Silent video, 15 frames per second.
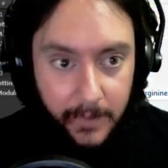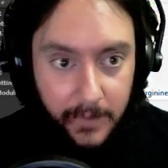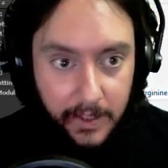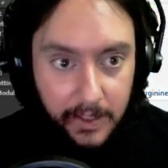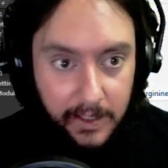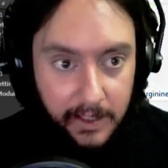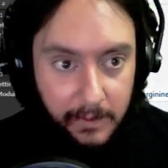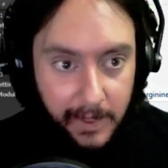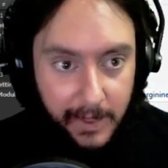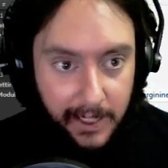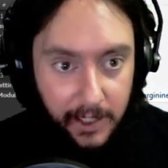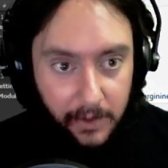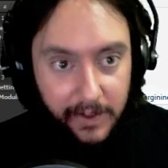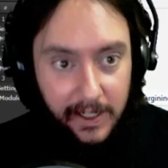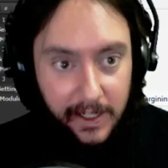This is my
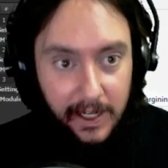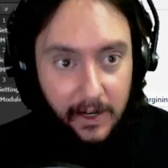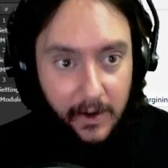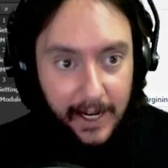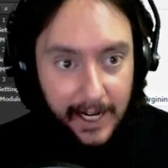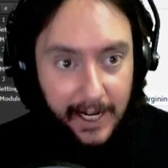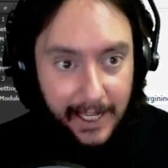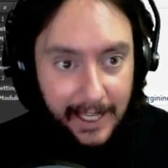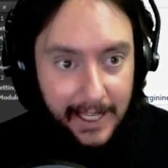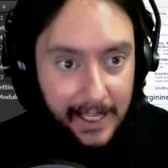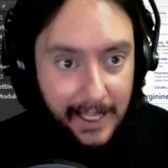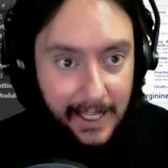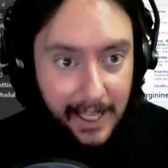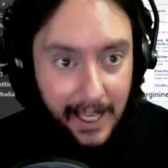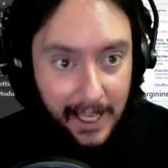new video,
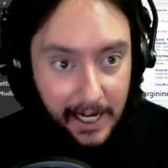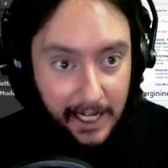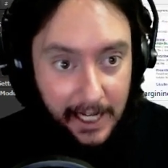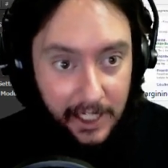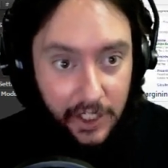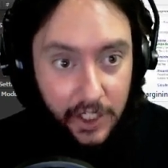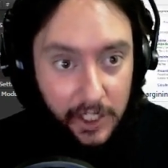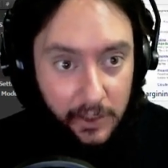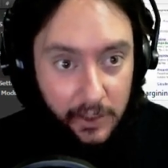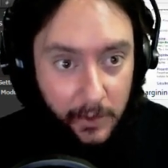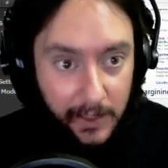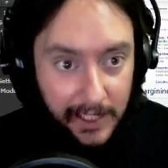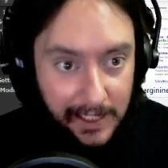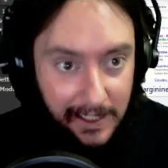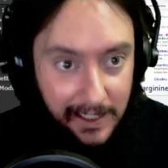and I just
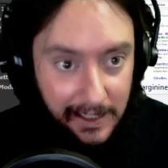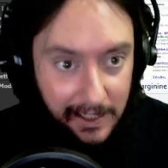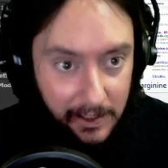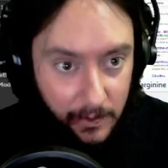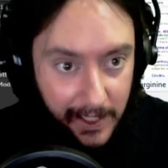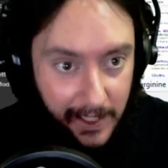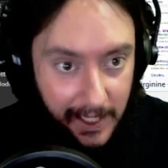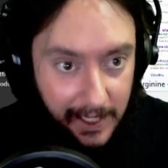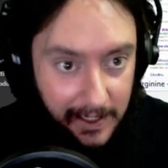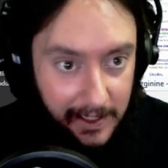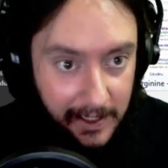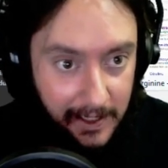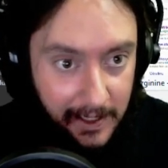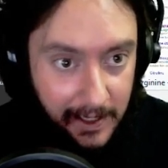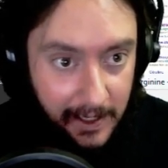released it this weekend,
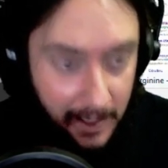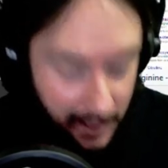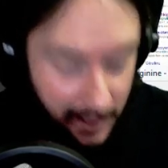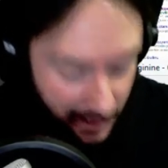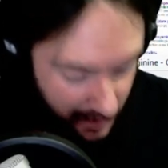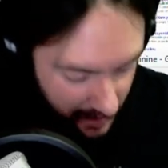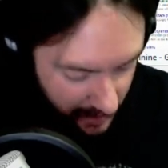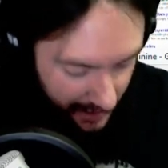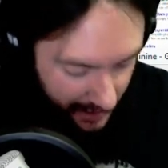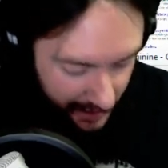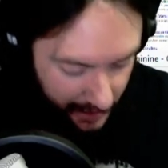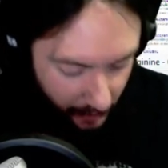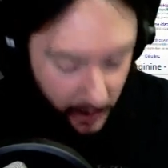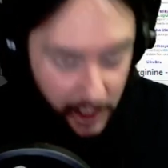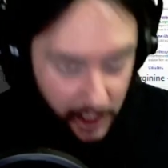and
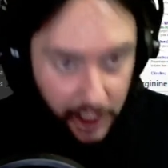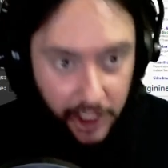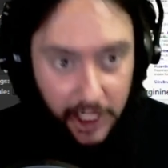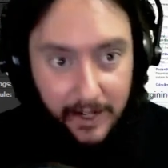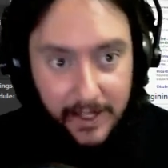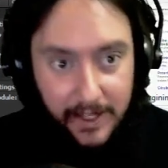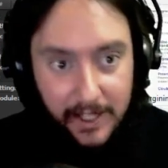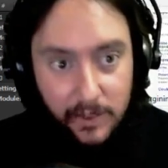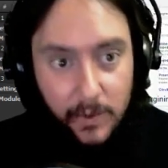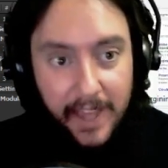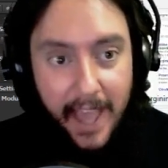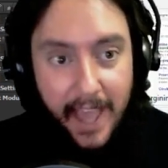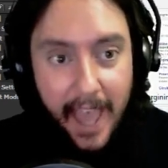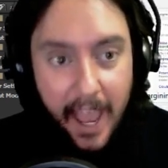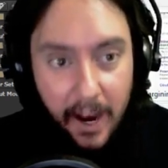I want to share this with
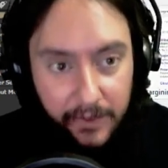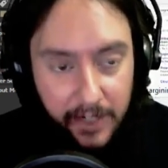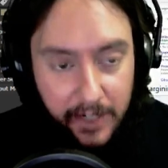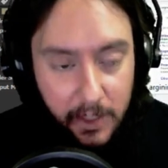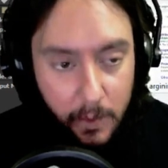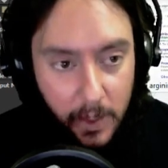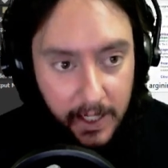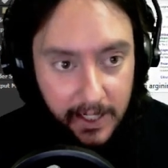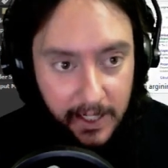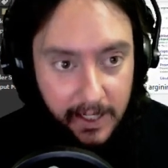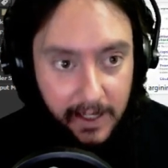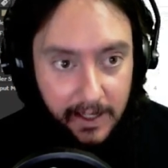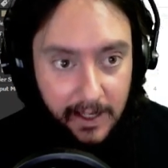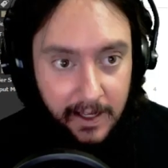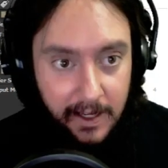everyone
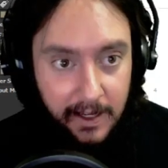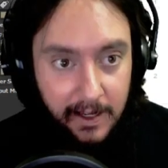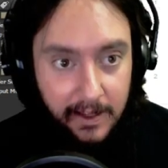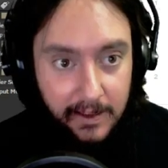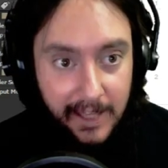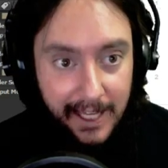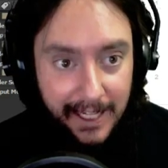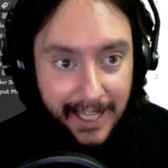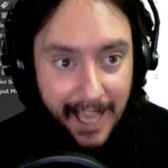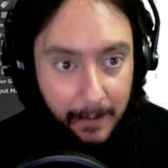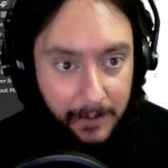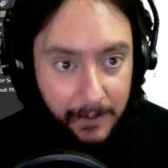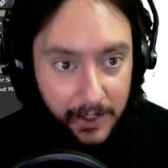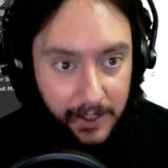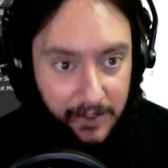that
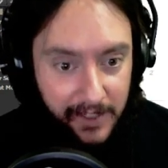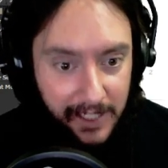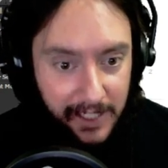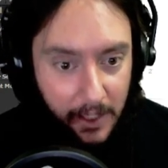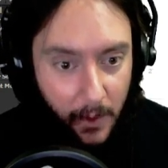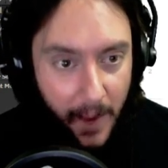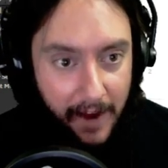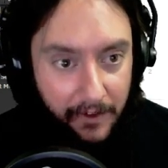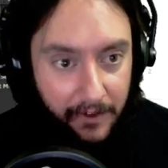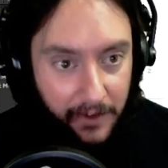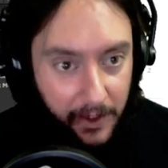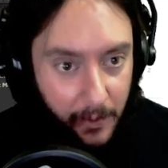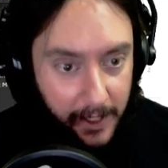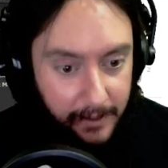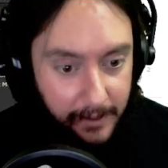captures video,
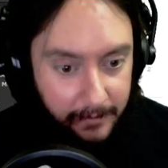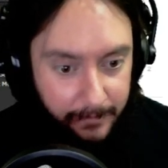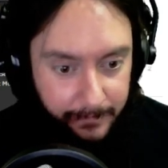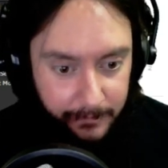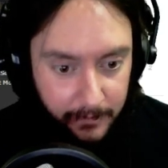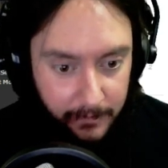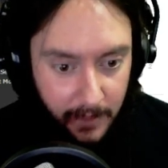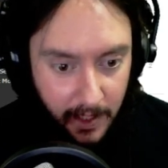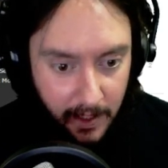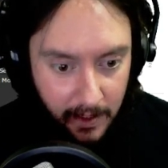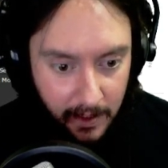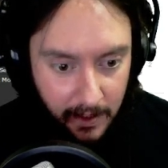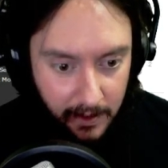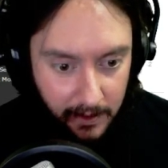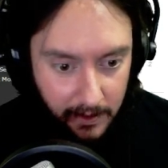everyone.
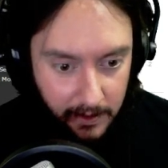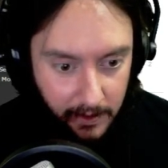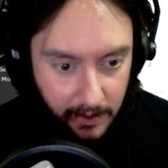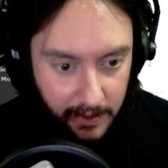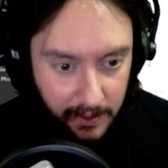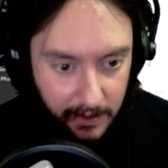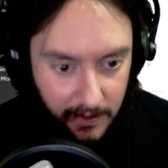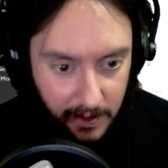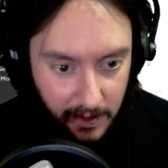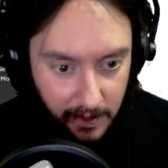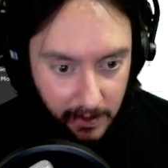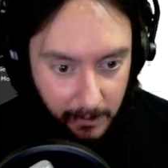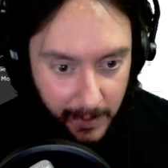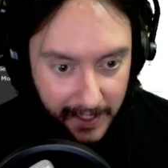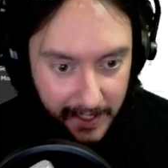So this is
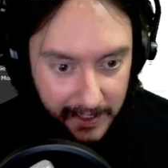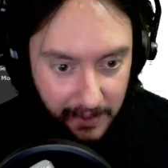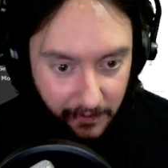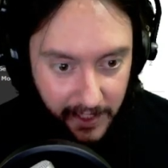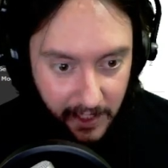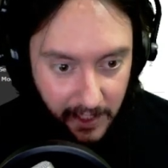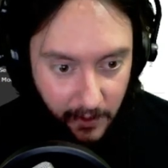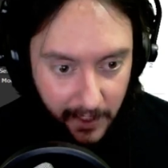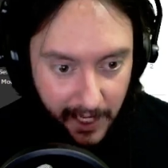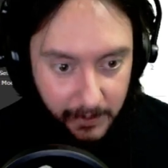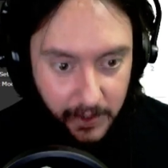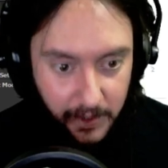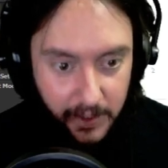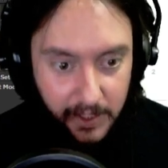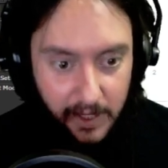a best video
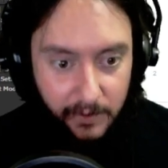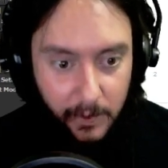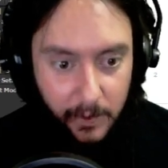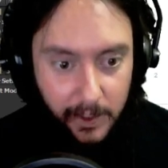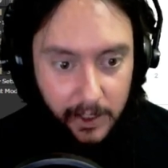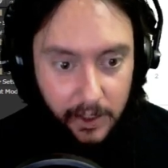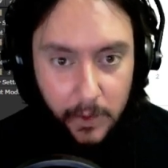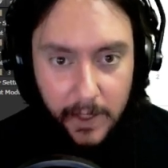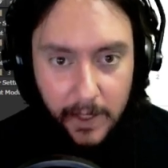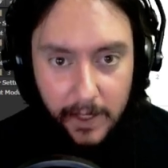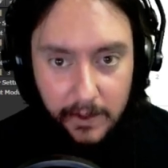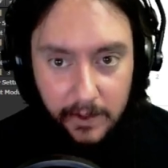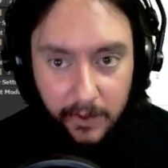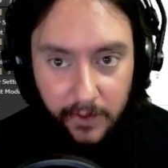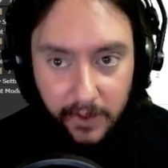capture software
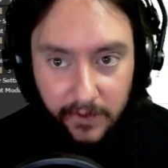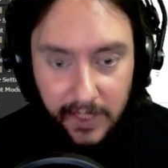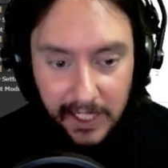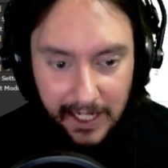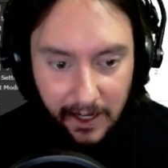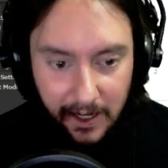2015. It